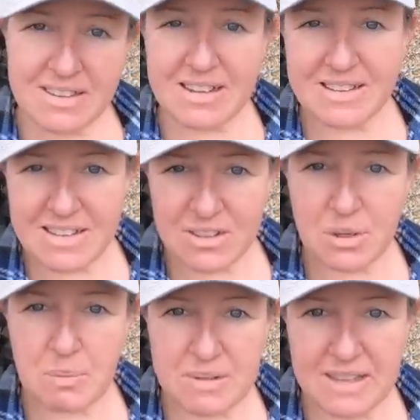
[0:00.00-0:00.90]

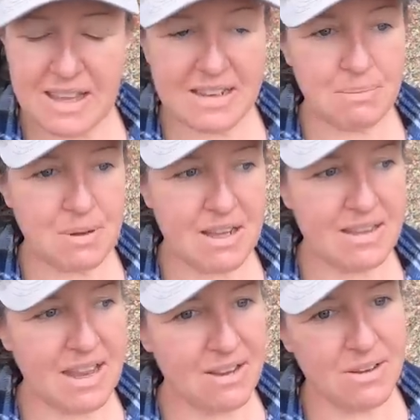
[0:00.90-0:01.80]
62%,
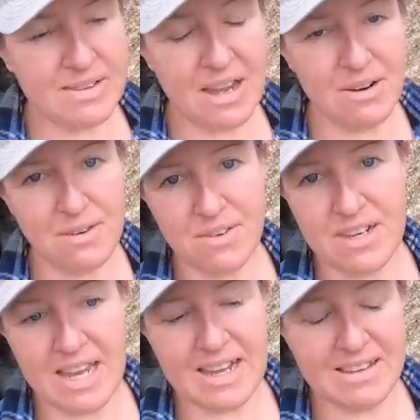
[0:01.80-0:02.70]
but that'll go down
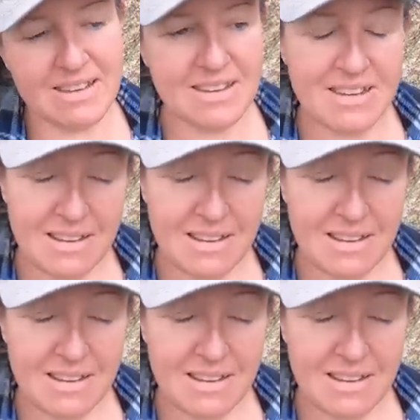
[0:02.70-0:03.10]
overnight,